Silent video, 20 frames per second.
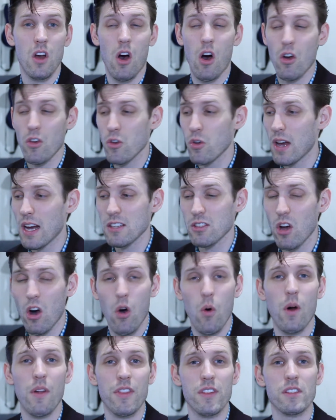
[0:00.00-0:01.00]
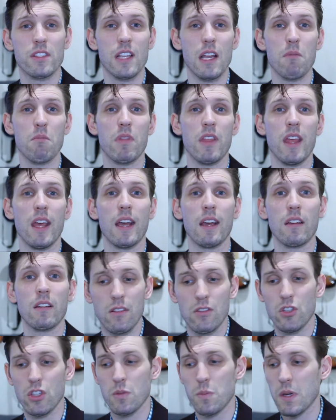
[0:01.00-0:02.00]
You guys all want the same thing.
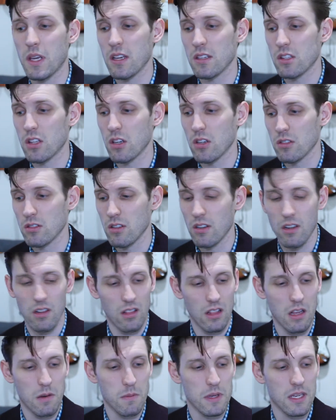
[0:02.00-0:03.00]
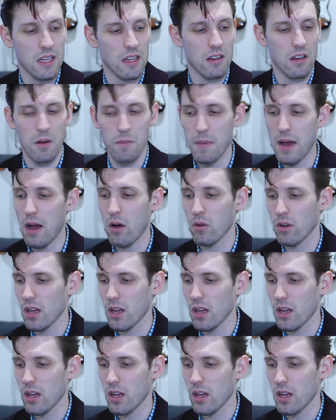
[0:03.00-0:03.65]
Just because there's a limited amount